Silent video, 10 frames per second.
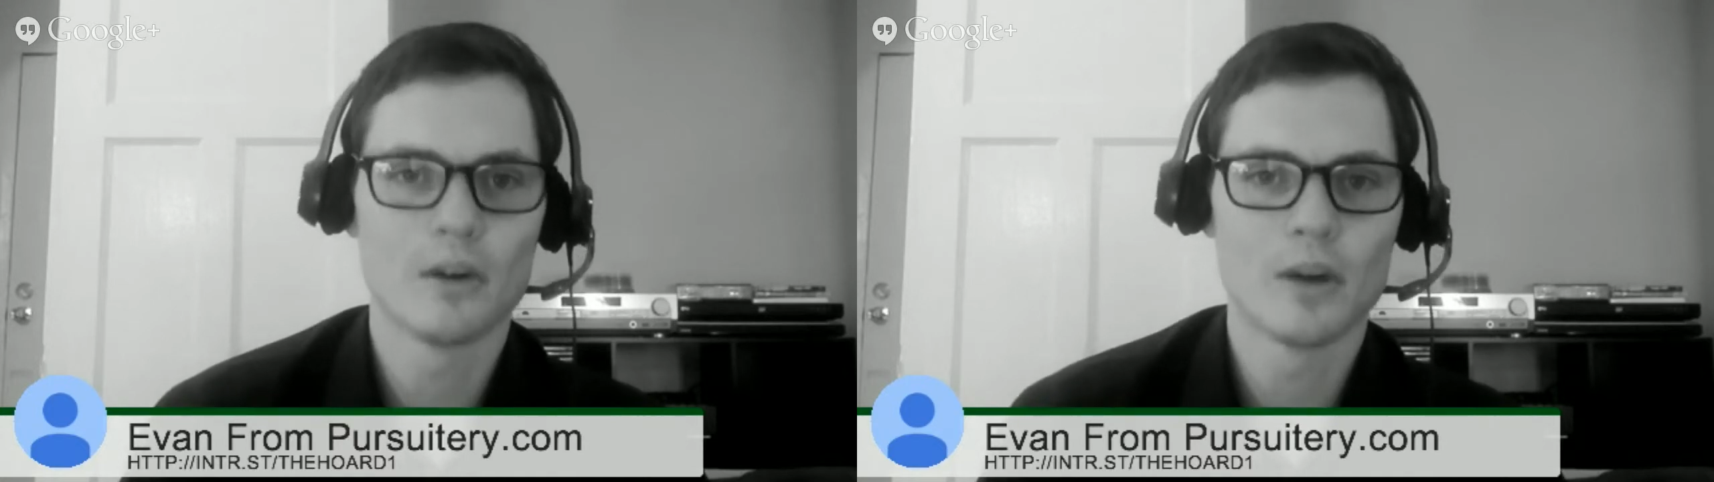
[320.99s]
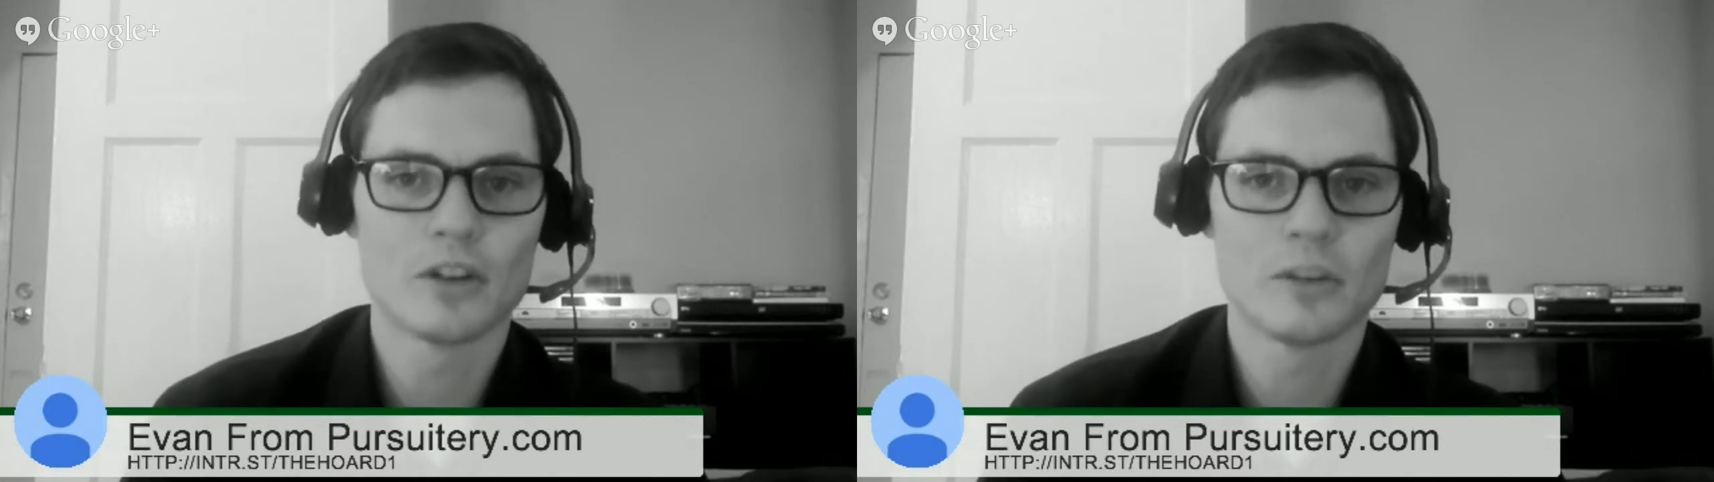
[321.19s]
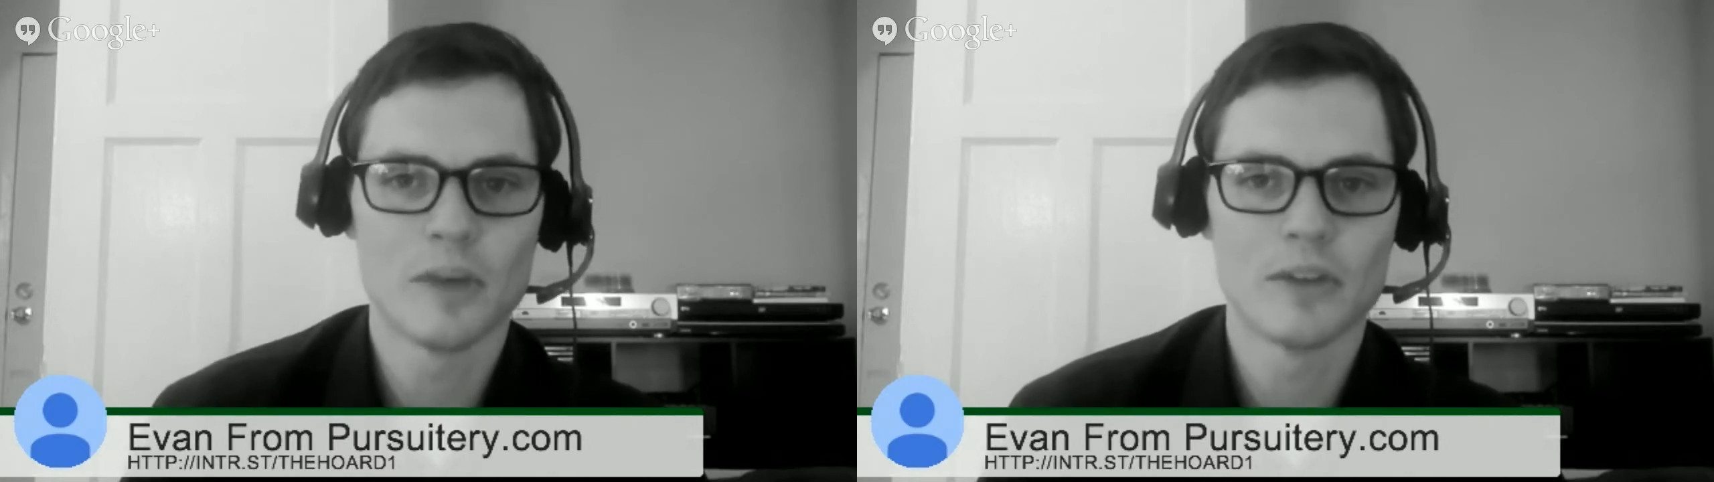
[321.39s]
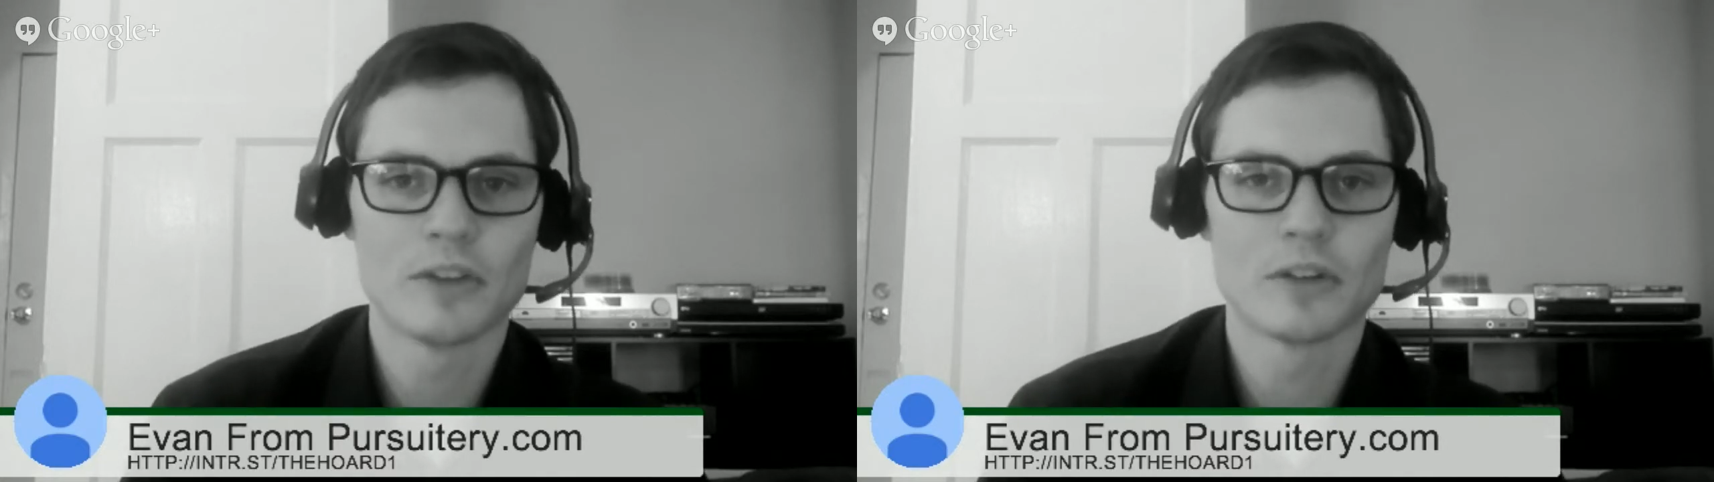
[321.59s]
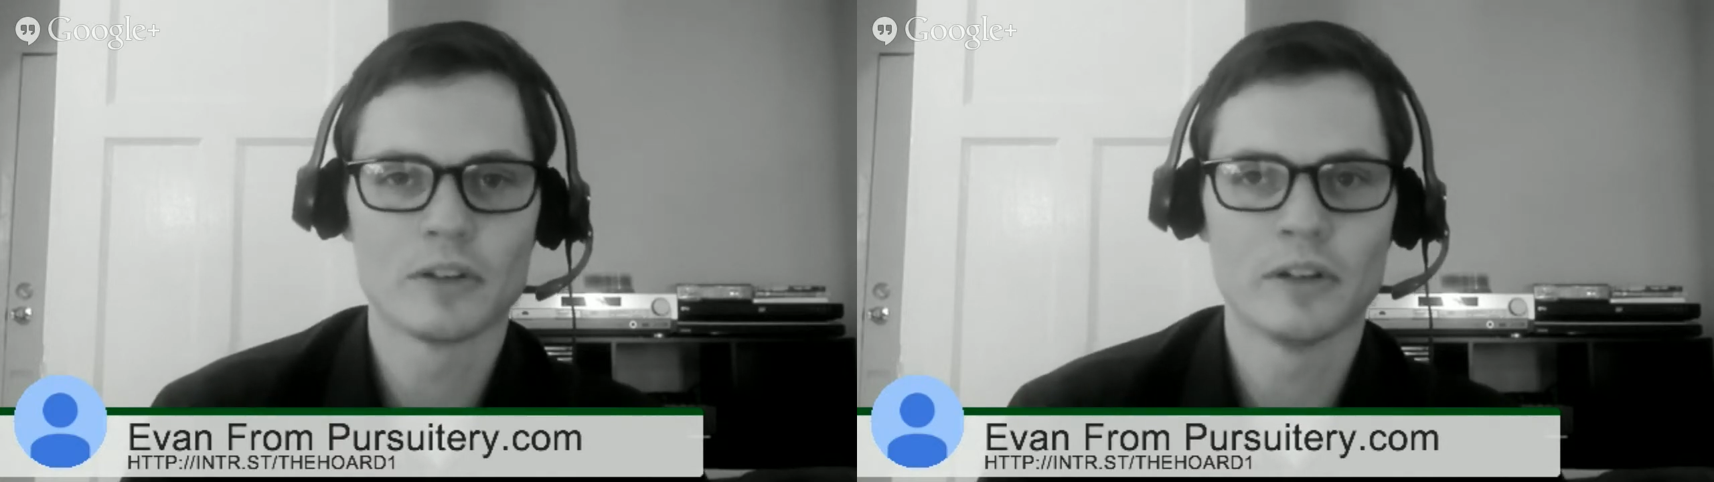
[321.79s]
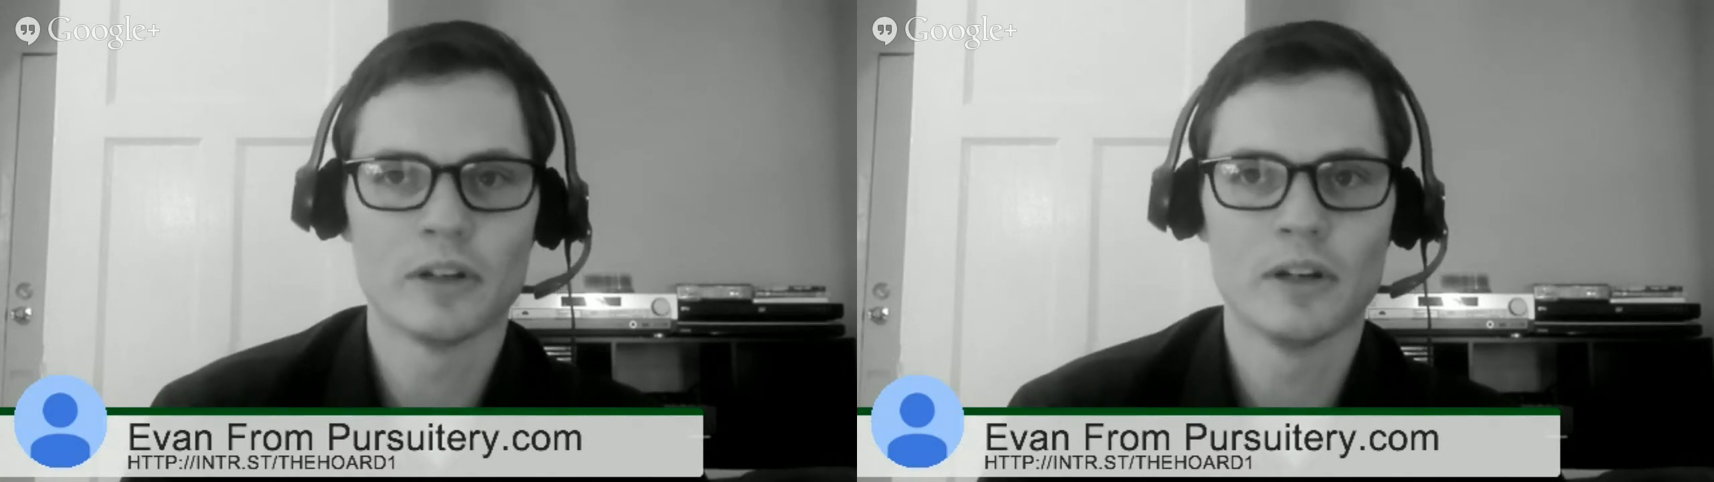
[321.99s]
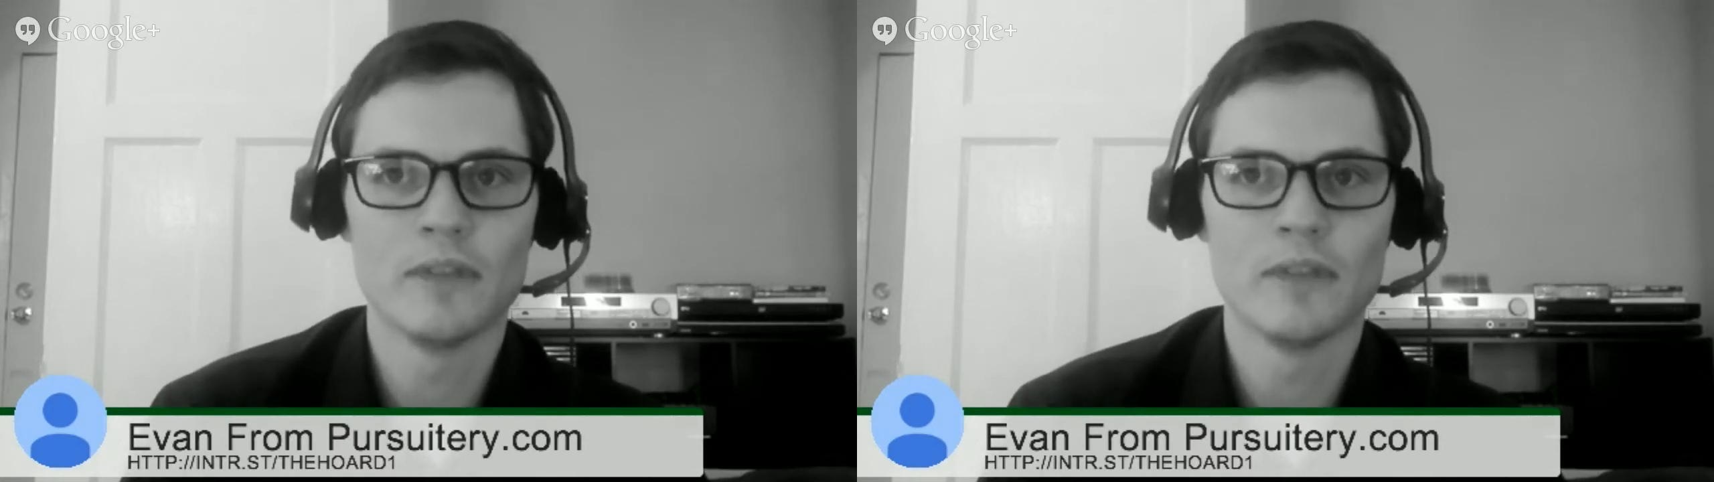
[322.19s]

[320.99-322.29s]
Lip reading: question about this earlier.